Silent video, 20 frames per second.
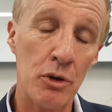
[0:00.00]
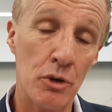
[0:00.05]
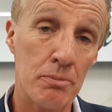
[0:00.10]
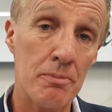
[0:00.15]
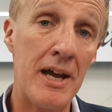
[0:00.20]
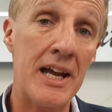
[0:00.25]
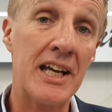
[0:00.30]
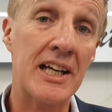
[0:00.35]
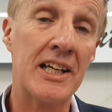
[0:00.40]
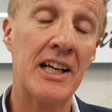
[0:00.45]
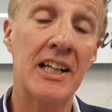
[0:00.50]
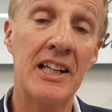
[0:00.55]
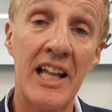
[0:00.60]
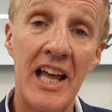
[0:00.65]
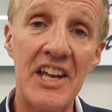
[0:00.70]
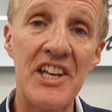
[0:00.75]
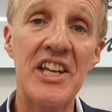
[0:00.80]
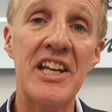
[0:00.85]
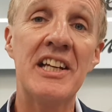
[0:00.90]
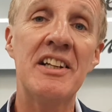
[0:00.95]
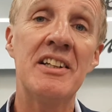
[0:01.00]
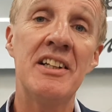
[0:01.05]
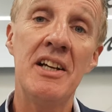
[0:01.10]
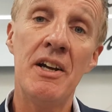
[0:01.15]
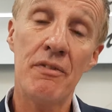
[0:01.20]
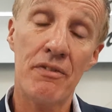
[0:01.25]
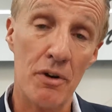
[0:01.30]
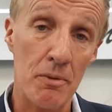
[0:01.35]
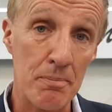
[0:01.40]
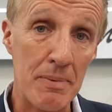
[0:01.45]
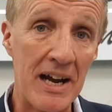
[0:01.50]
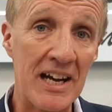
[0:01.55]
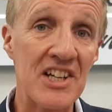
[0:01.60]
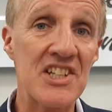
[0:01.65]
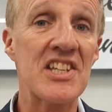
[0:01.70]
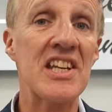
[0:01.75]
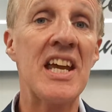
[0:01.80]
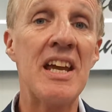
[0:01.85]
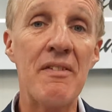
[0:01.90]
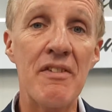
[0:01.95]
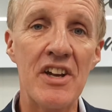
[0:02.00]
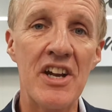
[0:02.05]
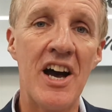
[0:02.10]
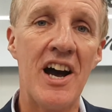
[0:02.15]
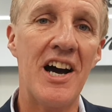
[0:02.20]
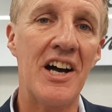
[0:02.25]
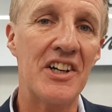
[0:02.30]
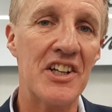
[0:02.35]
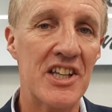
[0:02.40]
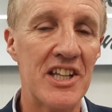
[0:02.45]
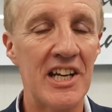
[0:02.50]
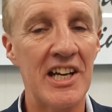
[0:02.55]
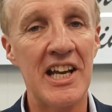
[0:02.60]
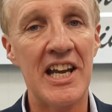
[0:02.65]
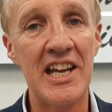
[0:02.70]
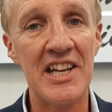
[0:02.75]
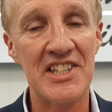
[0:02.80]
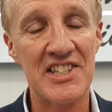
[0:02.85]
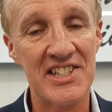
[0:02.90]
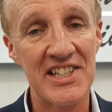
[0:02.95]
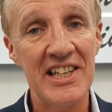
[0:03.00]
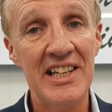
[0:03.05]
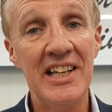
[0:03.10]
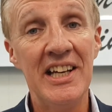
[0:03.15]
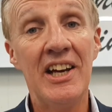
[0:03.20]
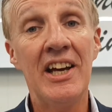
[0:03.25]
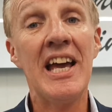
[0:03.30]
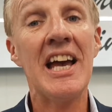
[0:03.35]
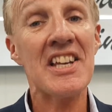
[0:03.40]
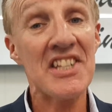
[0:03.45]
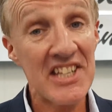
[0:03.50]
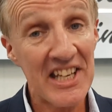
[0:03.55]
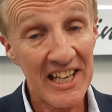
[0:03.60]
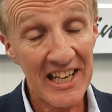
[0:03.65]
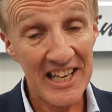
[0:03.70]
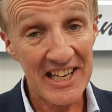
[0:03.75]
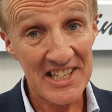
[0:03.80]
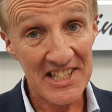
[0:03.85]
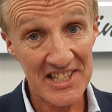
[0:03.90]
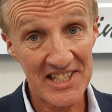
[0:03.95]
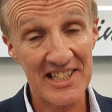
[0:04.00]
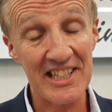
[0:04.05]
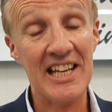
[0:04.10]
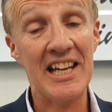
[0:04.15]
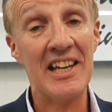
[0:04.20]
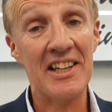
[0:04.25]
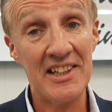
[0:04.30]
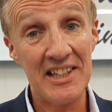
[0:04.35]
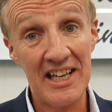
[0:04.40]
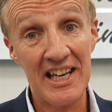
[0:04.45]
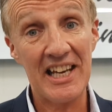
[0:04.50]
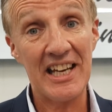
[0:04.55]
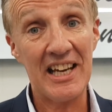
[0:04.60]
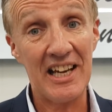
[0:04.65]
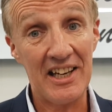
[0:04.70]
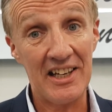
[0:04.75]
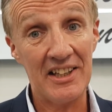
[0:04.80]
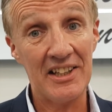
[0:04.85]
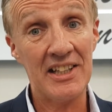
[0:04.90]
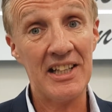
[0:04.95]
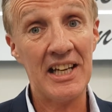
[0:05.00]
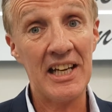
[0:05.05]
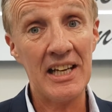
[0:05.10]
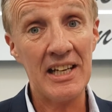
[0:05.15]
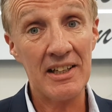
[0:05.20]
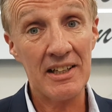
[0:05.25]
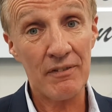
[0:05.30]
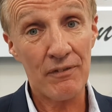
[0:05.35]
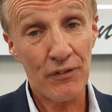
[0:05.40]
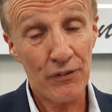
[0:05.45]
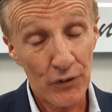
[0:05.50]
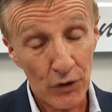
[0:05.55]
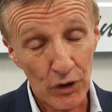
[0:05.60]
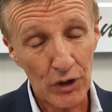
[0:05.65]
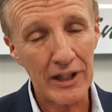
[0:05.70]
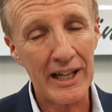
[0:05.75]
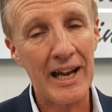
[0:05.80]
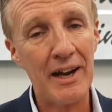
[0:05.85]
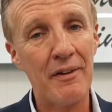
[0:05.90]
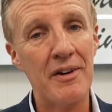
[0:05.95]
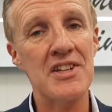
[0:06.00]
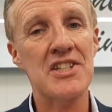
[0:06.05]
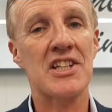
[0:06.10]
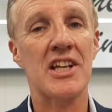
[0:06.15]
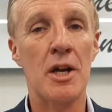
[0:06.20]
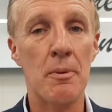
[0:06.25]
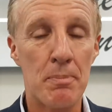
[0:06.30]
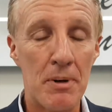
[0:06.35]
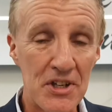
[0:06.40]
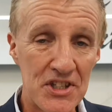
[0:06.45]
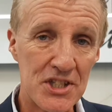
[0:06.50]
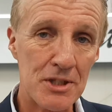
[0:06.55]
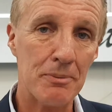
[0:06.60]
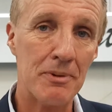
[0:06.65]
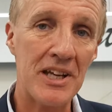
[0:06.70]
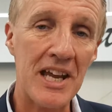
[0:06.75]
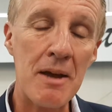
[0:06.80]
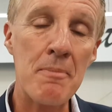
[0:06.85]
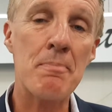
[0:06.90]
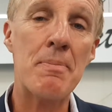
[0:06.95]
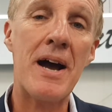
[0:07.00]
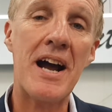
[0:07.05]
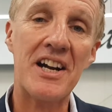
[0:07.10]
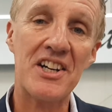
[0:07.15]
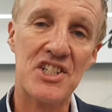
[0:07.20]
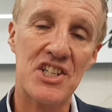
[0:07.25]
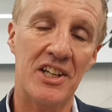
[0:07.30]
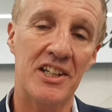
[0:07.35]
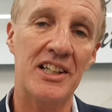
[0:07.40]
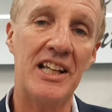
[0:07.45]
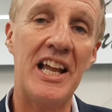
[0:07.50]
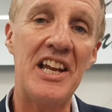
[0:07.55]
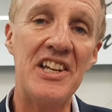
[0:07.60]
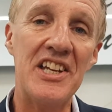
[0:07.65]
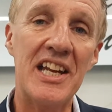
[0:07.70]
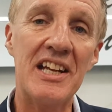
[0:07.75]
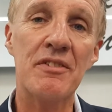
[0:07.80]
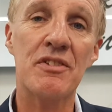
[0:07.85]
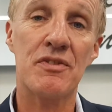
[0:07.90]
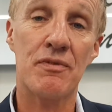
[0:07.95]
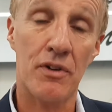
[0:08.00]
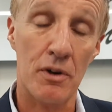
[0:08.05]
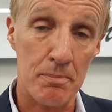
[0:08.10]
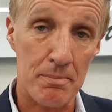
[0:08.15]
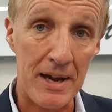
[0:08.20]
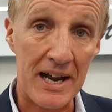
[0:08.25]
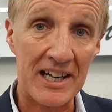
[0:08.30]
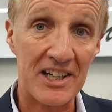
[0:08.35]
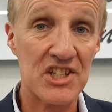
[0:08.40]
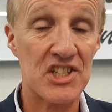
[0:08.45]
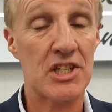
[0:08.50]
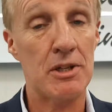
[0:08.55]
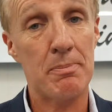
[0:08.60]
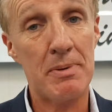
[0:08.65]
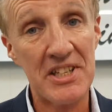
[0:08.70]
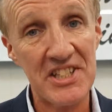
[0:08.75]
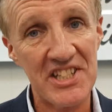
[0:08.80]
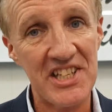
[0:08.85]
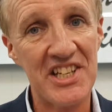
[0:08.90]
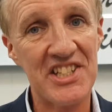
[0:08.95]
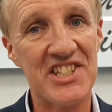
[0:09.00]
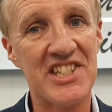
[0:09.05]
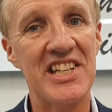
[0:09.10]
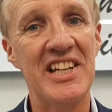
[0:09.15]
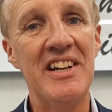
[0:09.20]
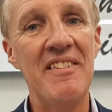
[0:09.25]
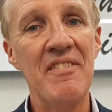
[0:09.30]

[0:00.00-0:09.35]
make lending from banks even harder than it is. As it is, the fallout is going to possibly impact on lending from banks to business.